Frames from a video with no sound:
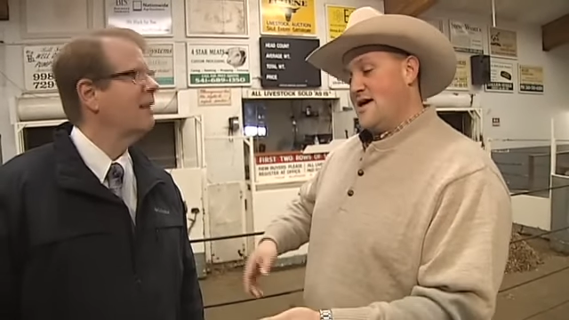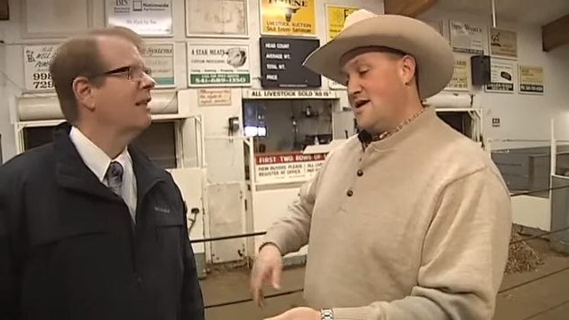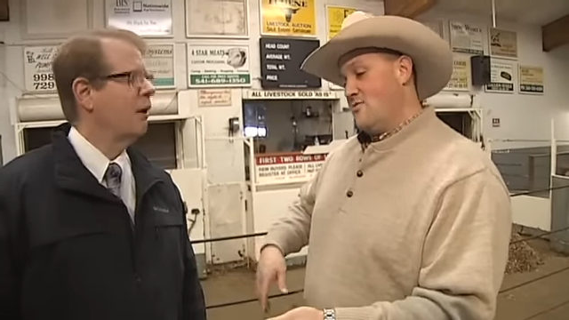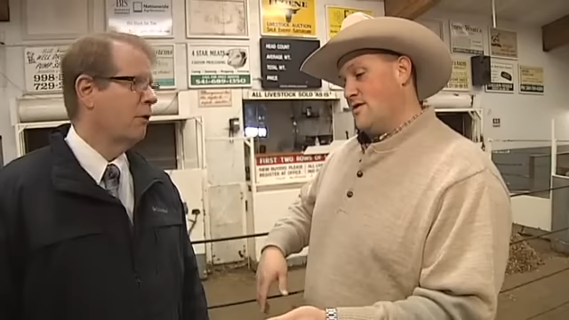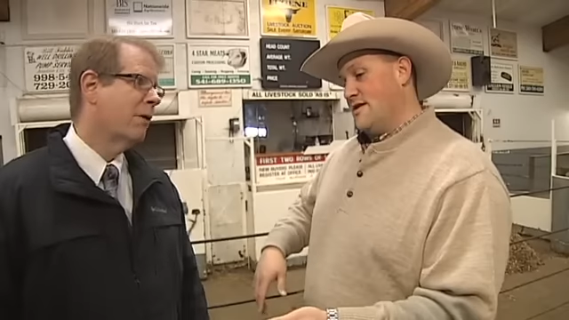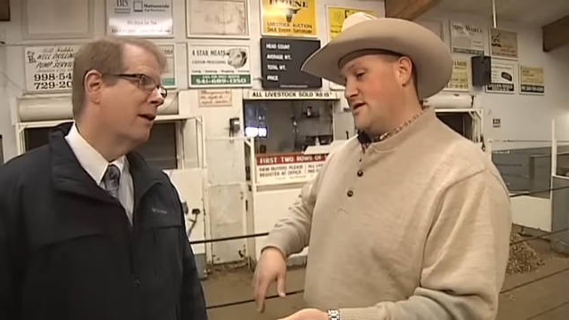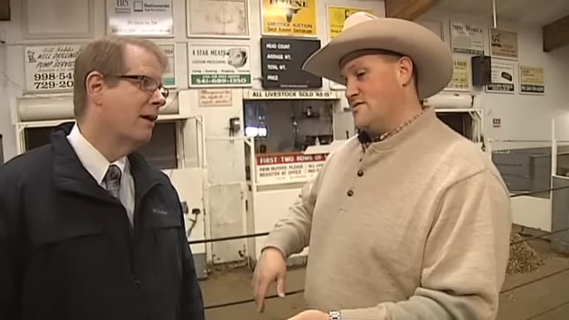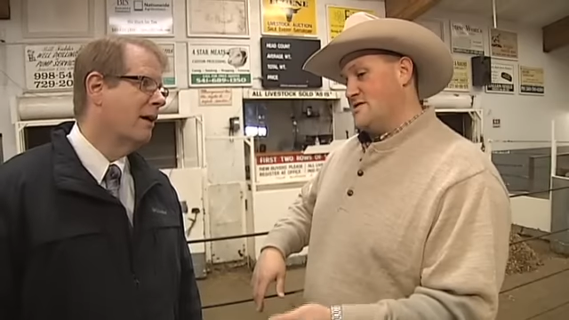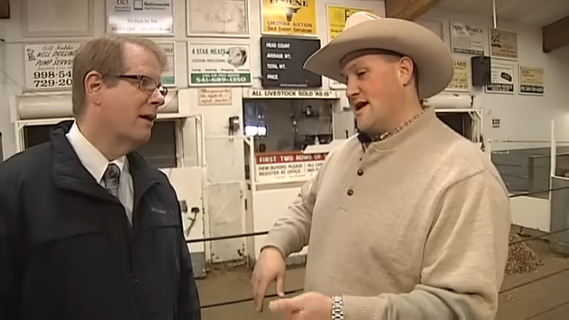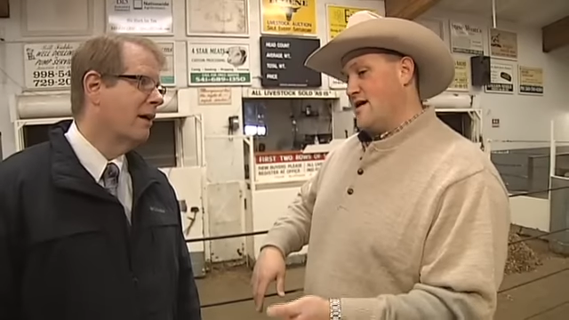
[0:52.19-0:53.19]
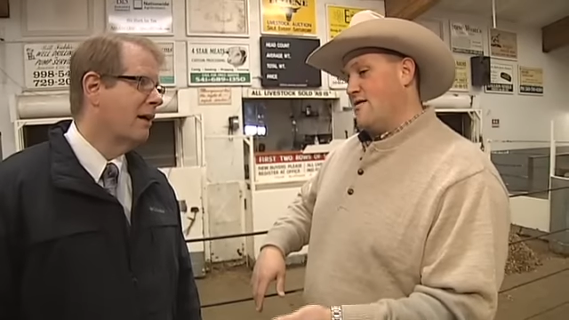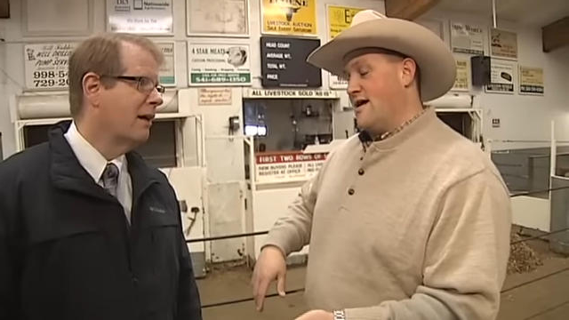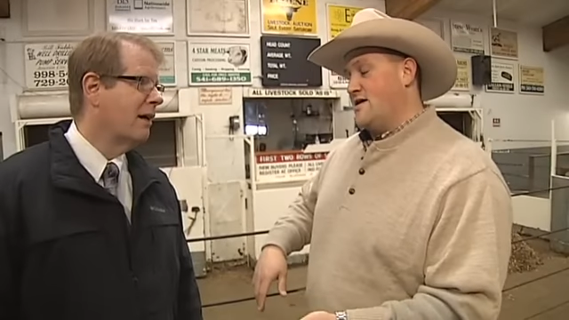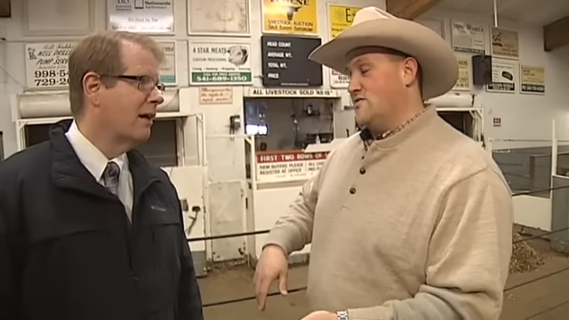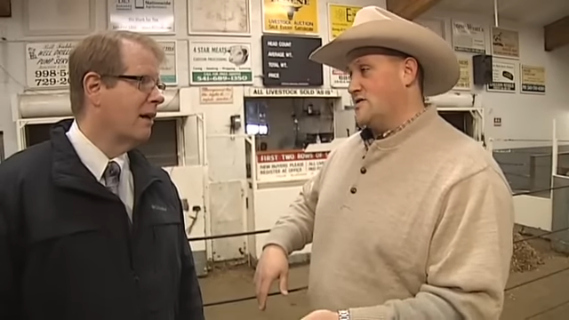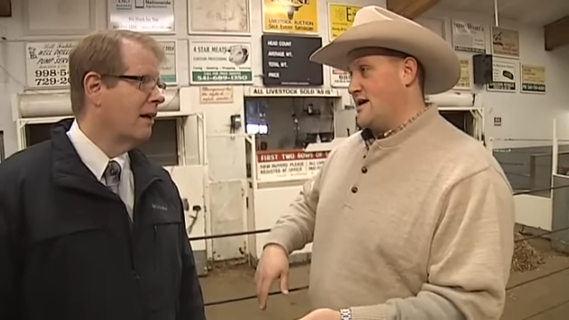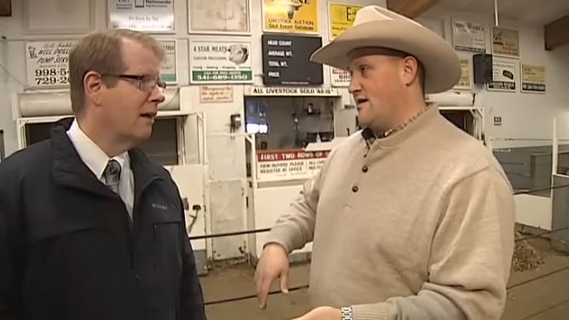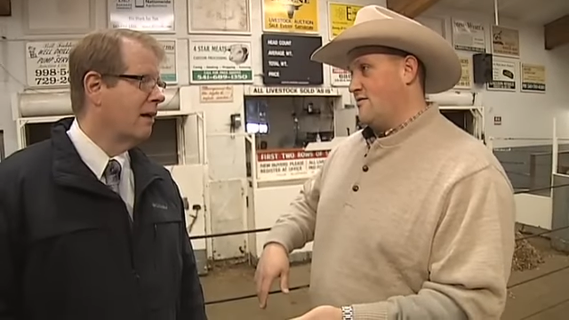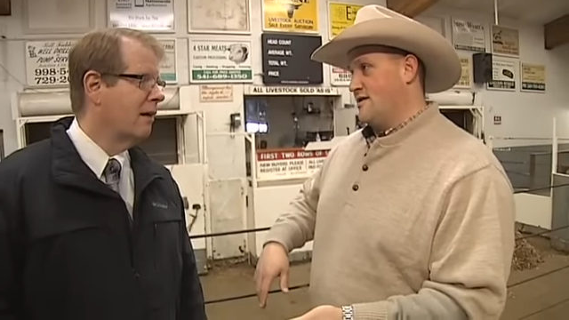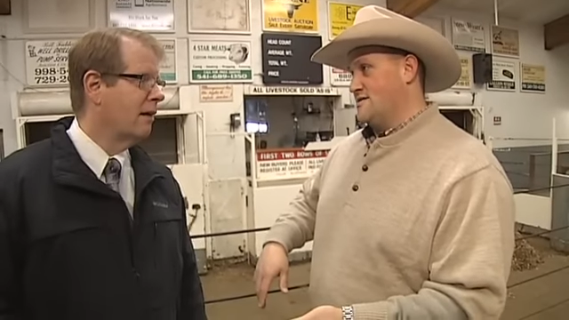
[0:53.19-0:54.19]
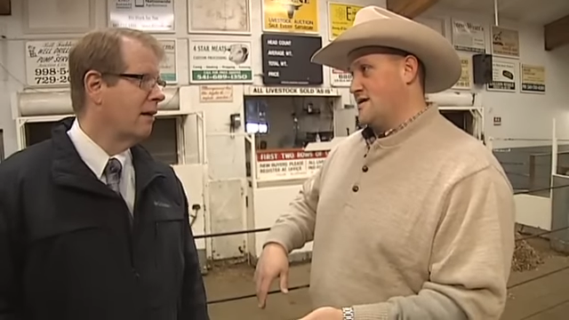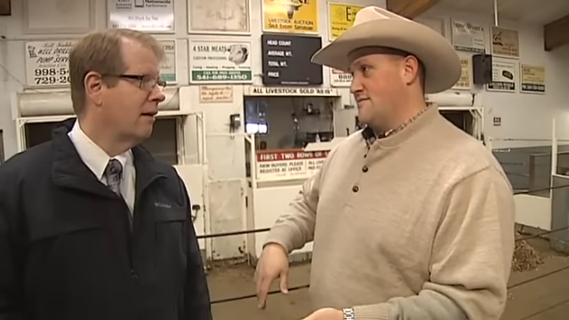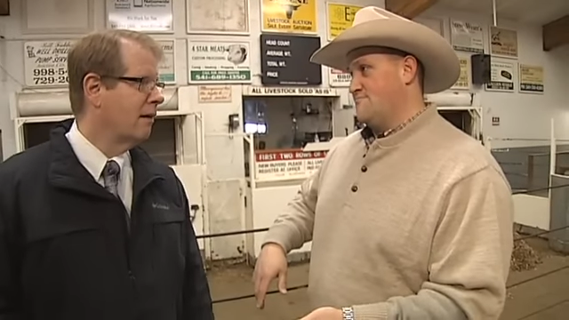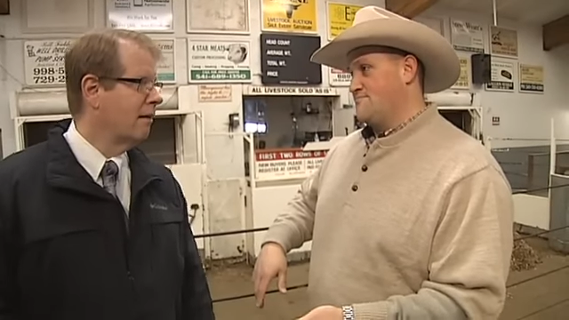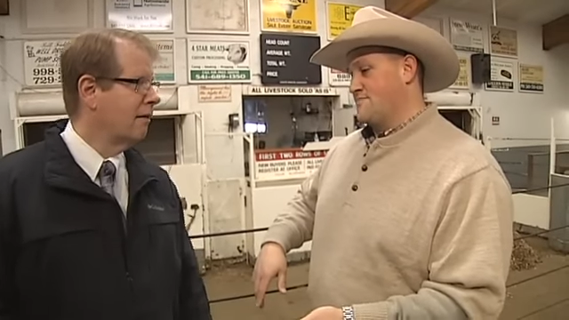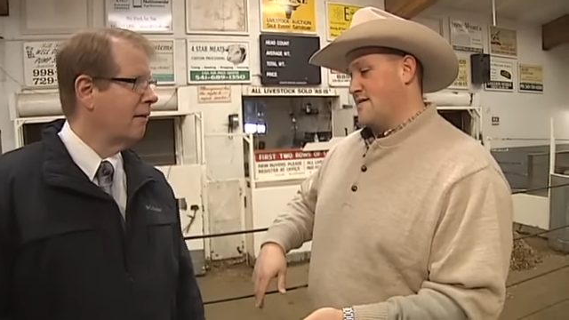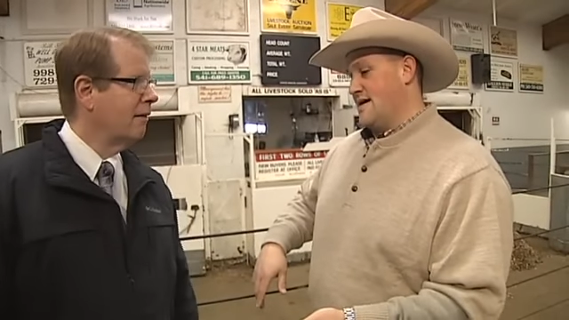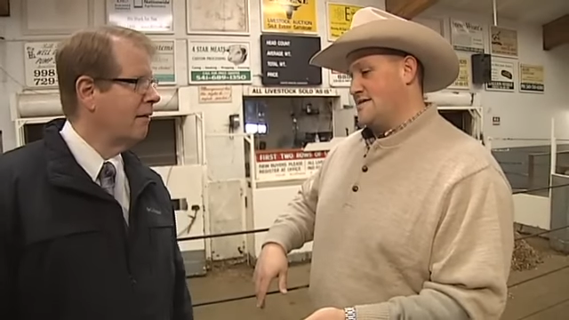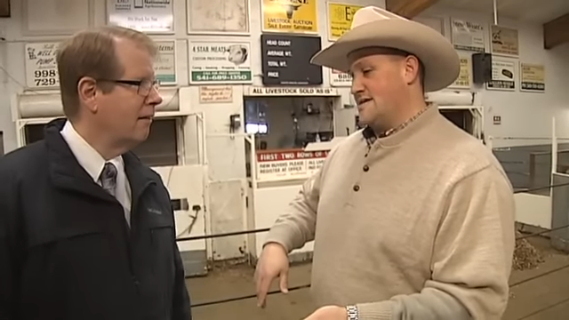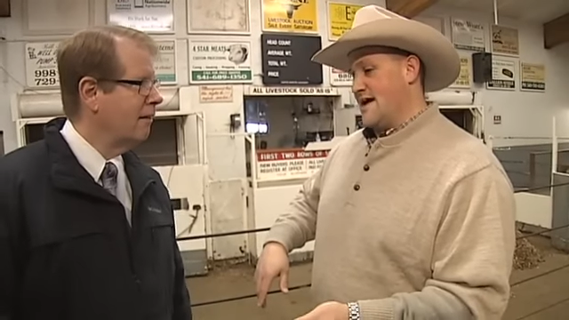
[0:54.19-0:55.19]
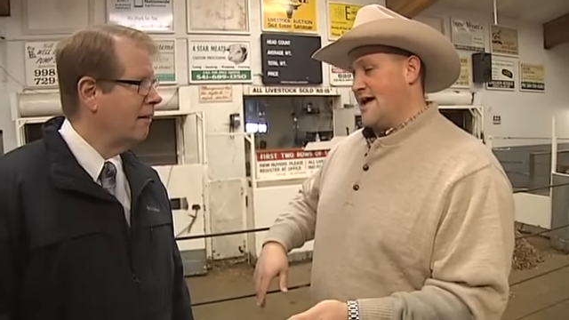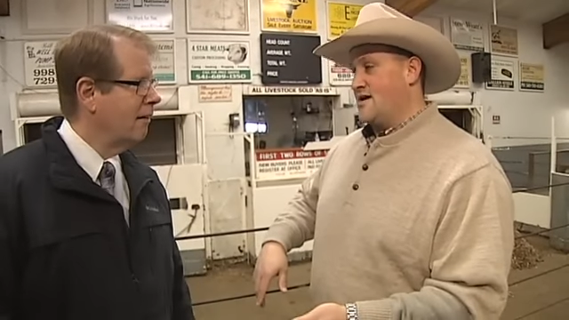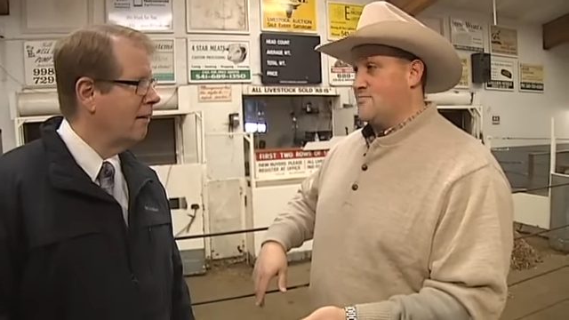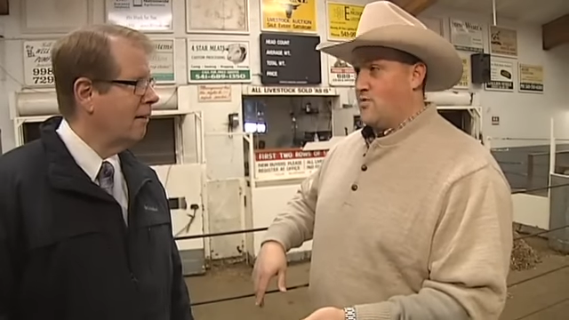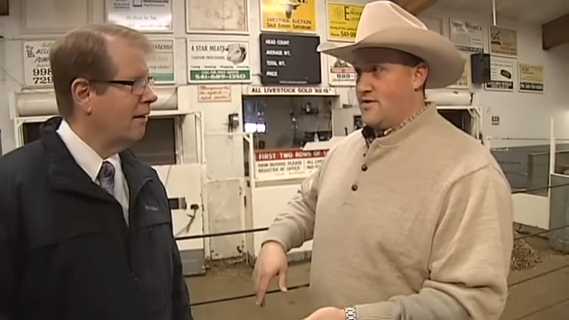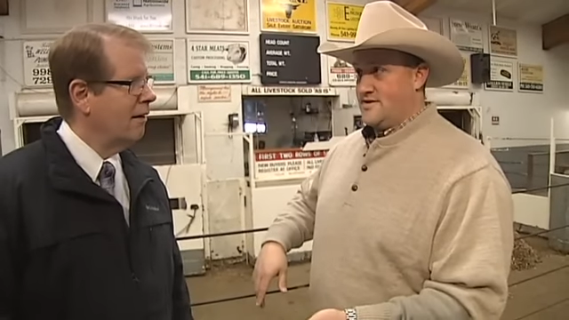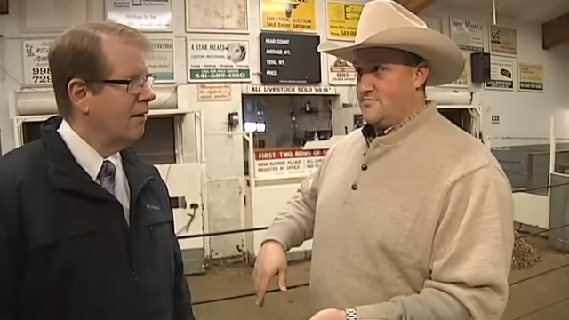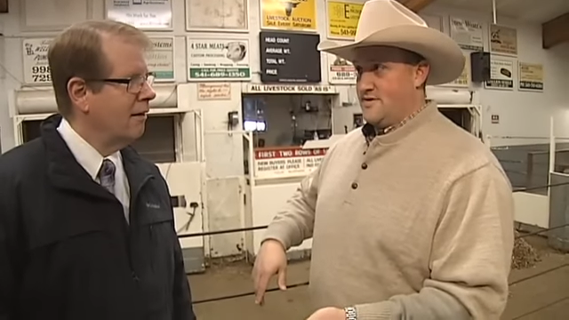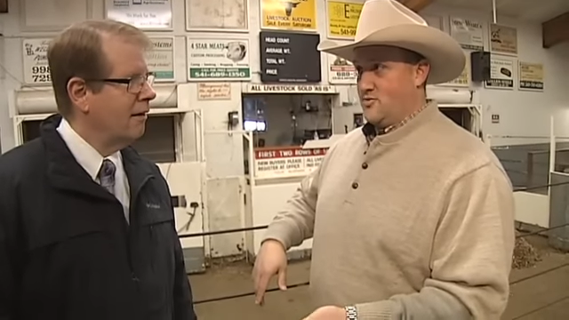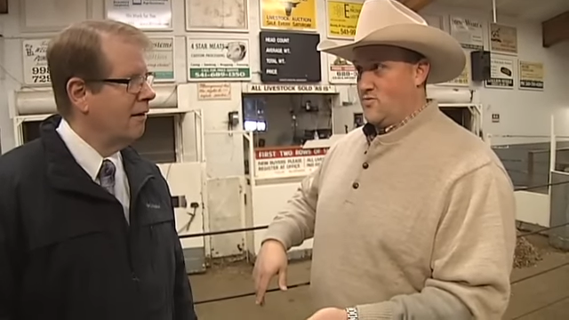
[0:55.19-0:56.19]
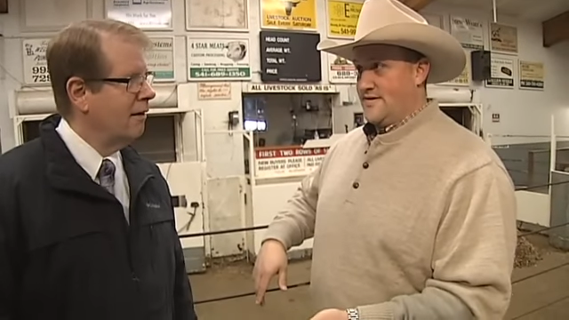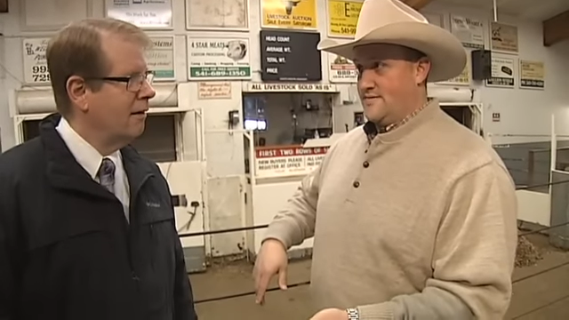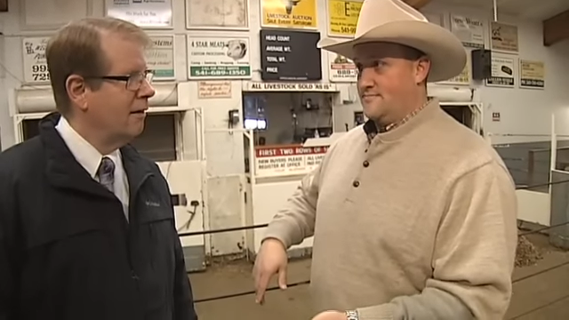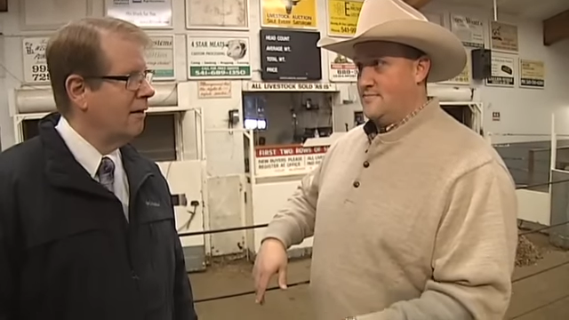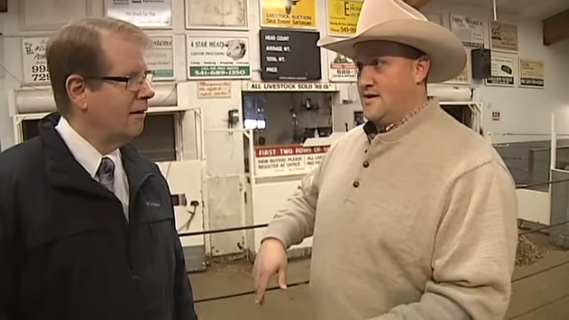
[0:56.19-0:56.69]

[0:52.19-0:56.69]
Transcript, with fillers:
Speaker 1: You want to use now? I use now as a as an anchor point to build rhythm.